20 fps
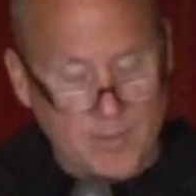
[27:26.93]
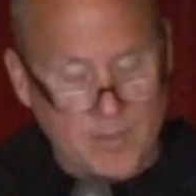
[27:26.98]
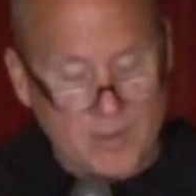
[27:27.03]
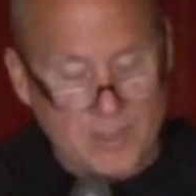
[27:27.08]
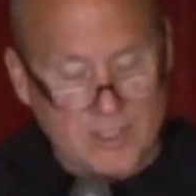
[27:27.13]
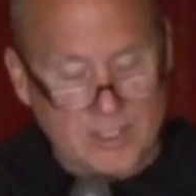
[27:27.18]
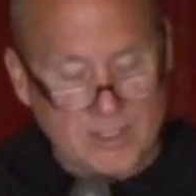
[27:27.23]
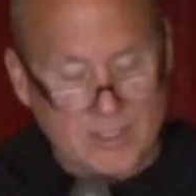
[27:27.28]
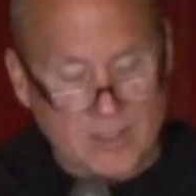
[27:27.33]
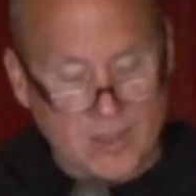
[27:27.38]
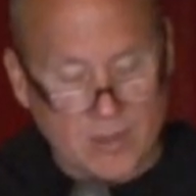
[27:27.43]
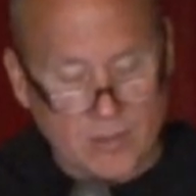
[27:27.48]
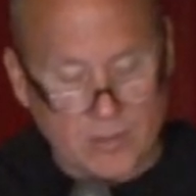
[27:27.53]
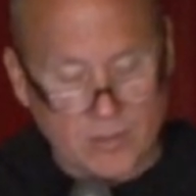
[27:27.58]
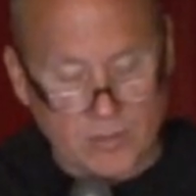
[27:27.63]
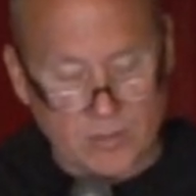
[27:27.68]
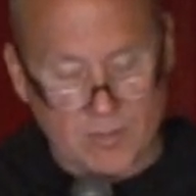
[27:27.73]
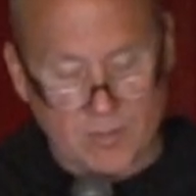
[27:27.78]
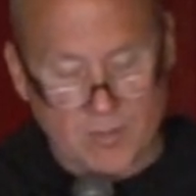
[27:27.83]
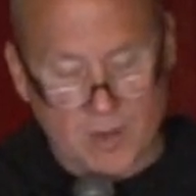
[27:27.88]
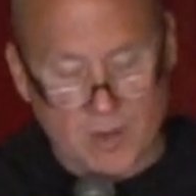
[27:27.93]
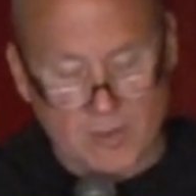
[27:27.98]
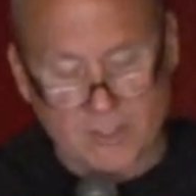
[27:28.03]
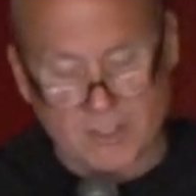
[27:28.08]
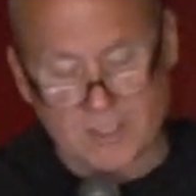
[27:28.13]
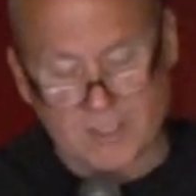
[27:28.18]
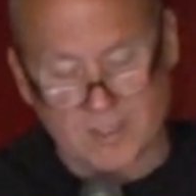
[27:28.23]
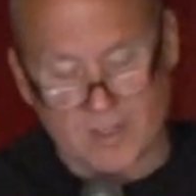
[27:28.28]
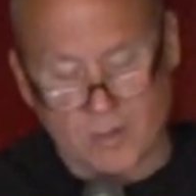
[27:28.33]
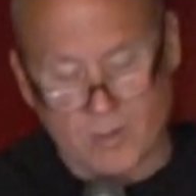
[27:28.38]
we just go through the
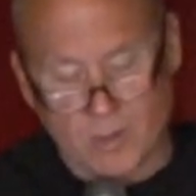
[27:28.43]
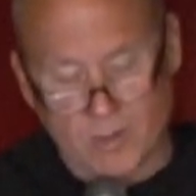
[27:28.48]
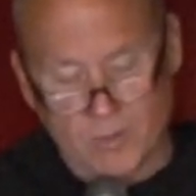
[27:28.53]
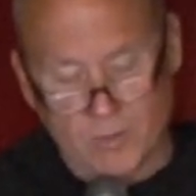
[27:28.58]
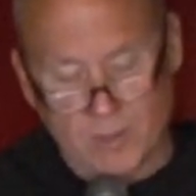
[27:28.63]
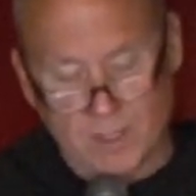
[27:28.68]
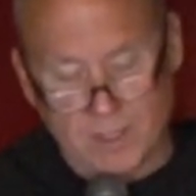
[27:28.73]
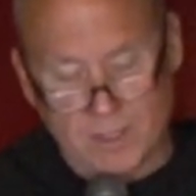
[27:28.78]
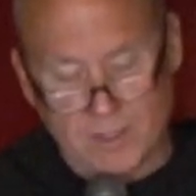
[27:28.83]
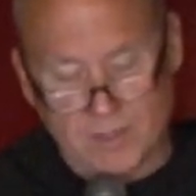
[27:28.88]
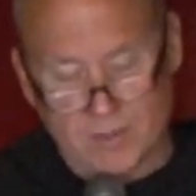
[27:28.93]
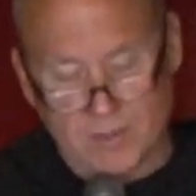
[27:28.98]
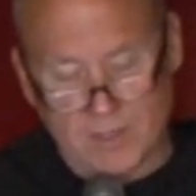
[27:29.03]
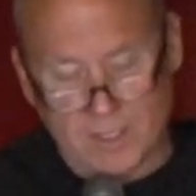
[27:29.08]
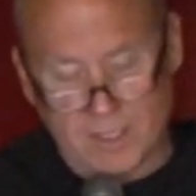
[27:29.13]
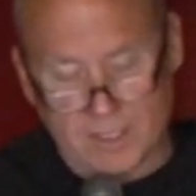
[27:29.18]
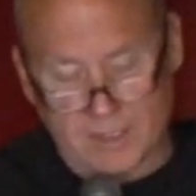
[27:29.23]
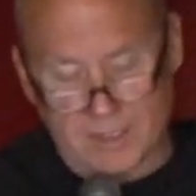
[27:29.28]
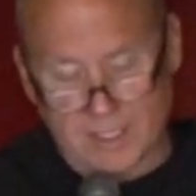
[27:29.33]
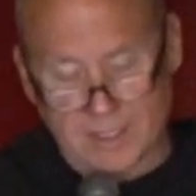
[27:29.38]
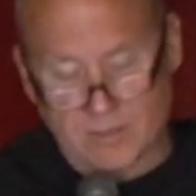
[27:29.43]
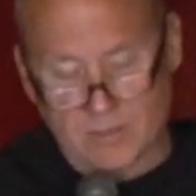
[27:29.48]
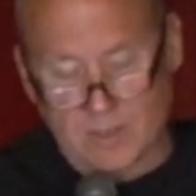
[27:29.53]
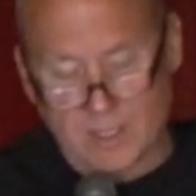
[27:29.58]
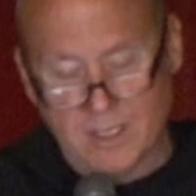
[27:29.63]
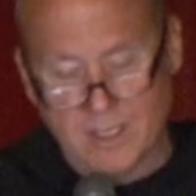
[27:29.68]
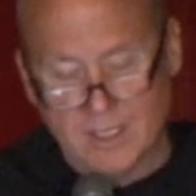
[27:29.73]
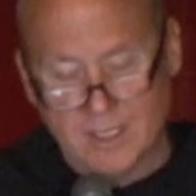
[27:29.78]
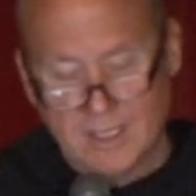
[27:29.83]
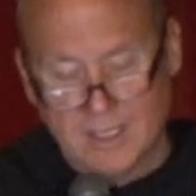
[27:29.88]
motions. Are we really doing it? That's why